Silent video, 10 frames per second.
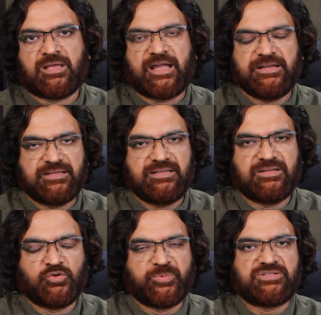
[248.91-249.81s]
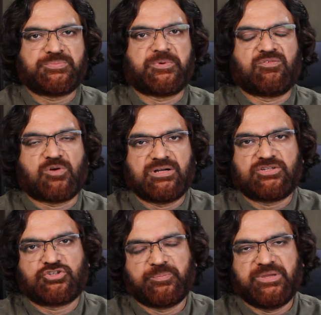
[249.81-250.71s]
Ideally, lumens per
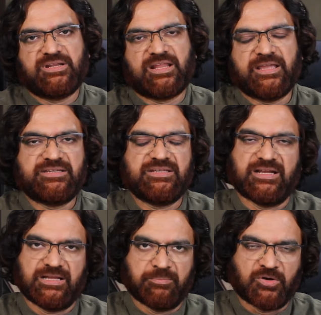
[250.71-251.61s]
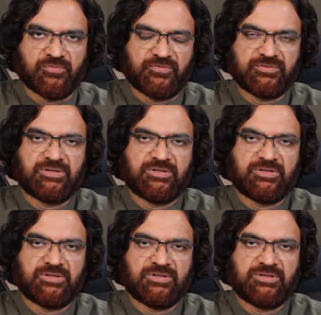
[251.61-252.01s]
watt should be 90 and above.